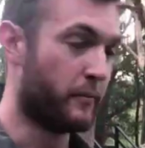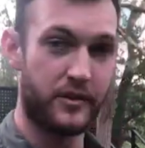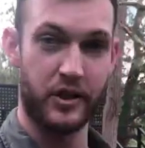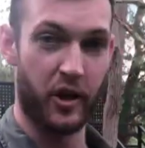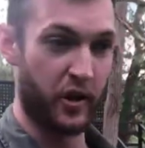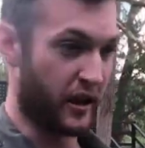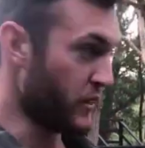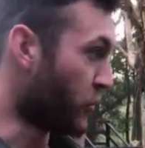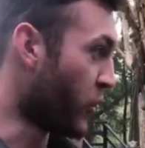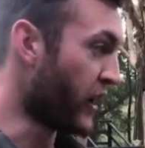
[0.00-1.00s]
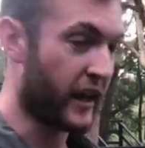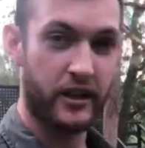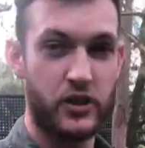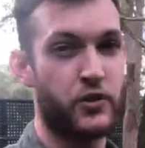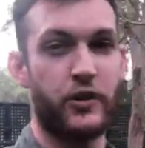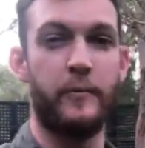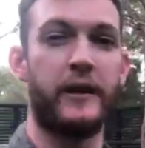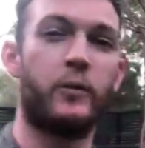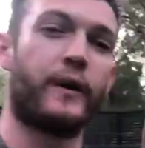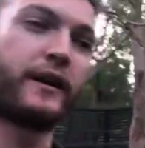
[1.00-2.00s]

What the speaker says: So in the water, extremely quick.